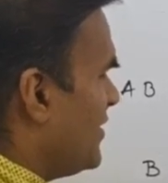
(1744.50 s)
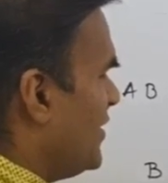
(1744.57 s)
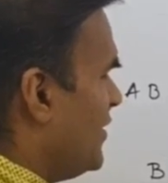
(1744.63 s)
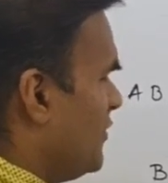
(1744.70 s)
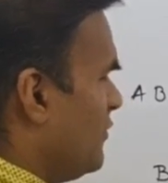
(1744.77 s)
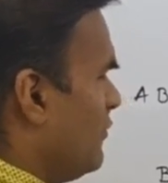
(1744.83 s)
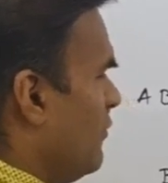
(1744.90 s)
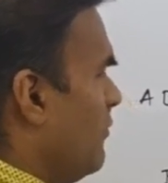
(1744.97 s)

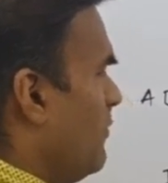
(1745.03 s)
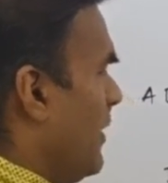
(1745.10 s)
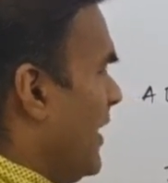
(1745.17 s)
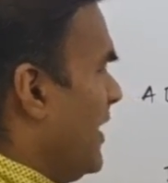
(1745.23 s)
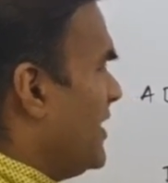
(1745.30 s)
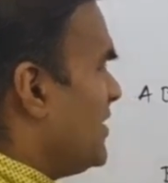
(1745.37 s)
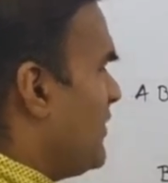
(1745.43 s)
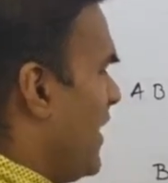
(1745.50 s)
0.
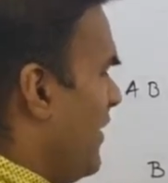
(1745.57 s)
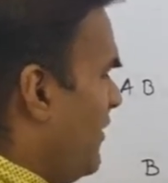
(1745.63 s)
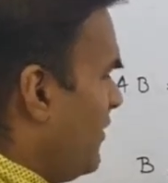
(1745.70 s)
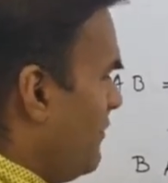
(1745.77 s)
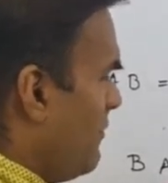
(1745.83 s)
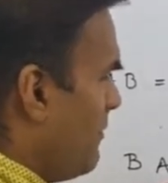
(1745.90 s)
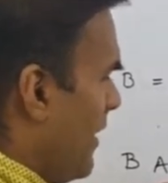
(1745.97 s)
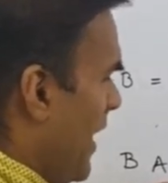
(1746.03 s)
Minus
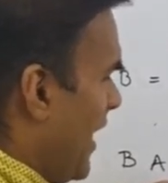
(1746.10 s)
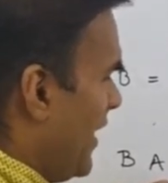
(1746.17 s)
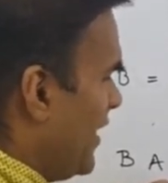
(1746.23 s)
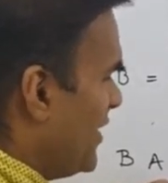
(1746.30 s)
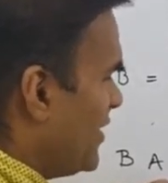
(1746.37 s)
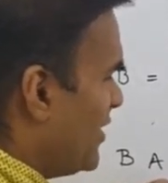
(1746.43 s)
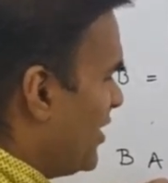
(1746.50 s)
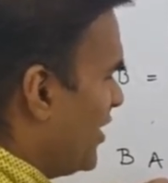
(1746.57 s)
5,
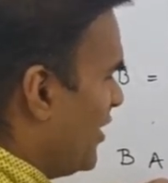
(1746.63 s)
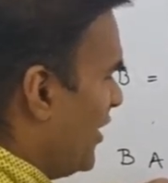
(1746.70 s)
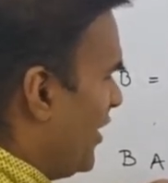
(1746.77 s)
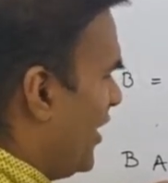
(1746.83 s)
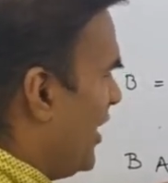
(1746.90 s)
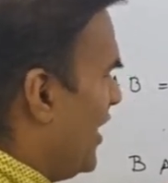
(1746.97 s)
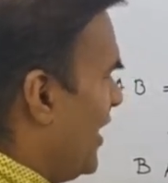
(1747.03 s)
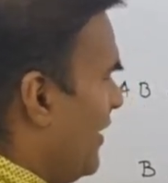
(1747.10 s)
minus 30.
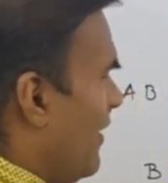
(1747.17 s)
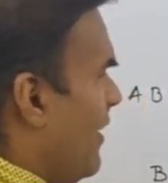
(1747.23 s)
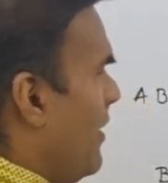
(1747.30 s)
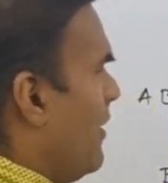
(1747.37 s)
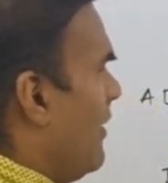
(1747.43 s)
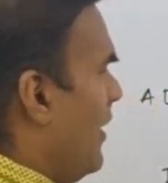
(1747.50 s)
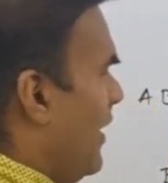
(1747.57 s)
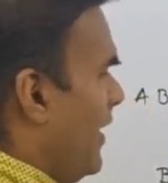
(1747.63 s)

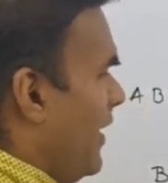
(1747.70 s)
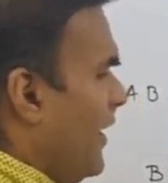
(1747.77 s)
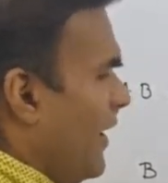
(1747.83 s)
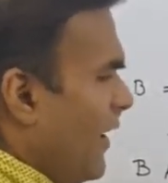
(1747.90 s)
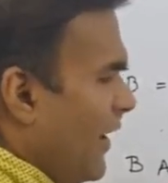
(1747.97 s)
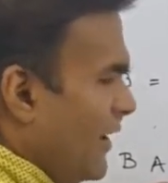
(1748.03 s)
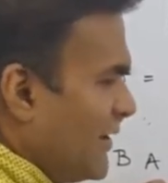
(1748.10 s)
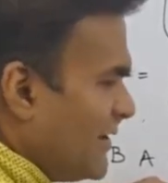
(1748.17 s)

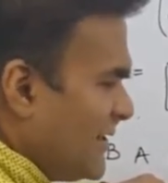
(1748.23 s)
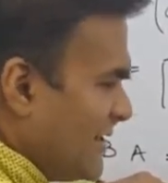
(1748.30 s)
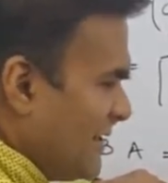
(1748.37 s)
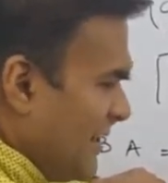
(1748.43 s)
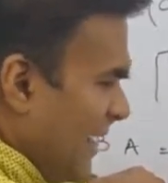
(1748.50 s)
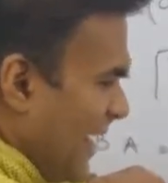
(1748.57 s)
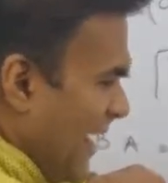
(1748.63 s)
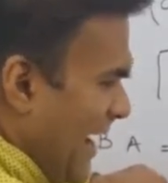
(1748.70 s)

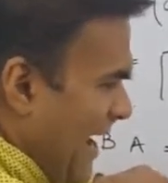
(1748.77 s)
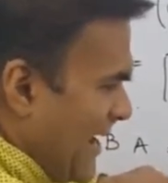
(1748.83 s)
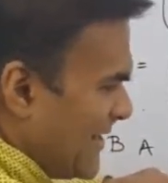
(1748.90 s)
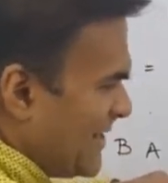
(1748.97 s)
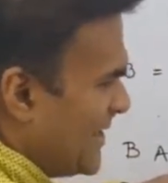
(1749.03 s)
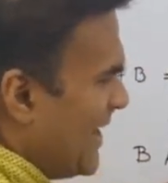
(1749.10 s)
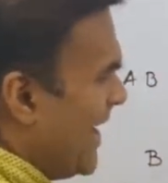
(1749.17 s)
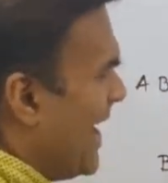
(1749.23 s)

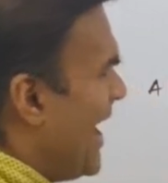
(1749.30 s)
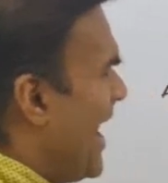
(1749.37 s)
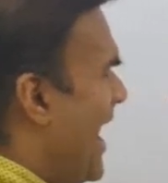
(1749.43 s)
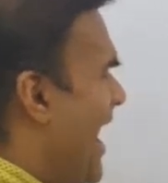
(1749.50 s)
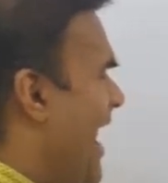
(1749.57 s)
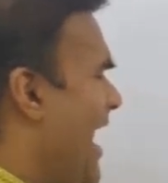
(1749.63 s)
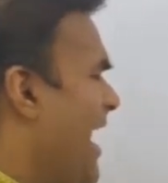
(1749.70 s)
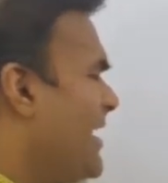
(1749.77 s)
6.
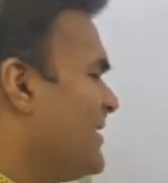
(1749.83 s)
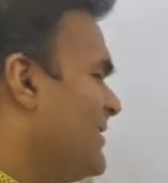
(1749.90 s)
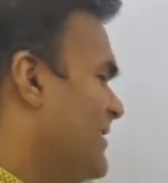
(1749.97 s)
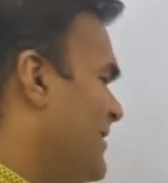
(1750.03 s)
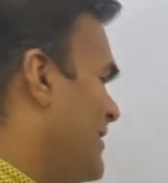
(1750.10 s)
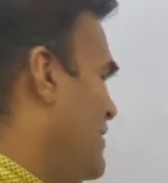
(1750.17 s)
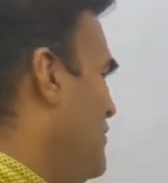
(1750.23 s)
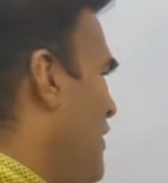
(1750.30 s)

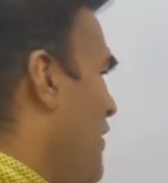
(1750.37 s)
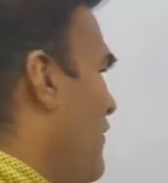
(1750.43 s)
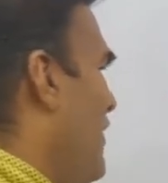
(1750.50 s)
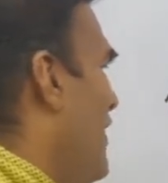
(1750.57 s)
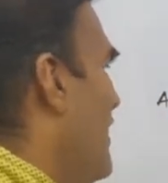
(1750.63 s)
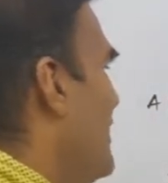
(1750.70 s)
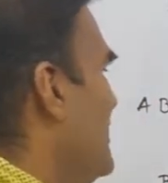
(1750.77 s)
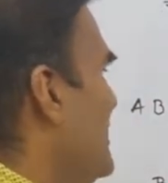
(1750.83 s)
Yes, you
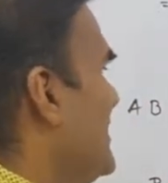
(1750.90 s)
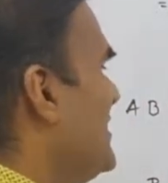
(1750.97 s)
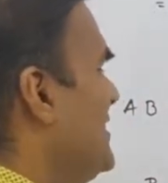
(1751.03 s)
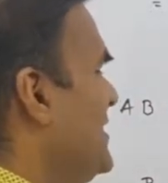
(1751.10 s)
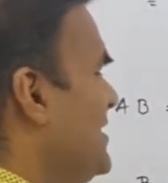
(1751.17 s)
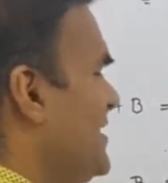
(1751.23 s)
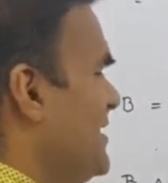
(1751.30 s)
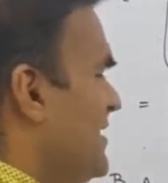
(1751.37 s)
have learnt
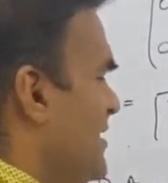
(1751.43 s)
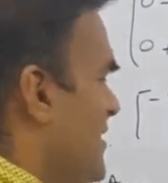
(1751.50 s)
it.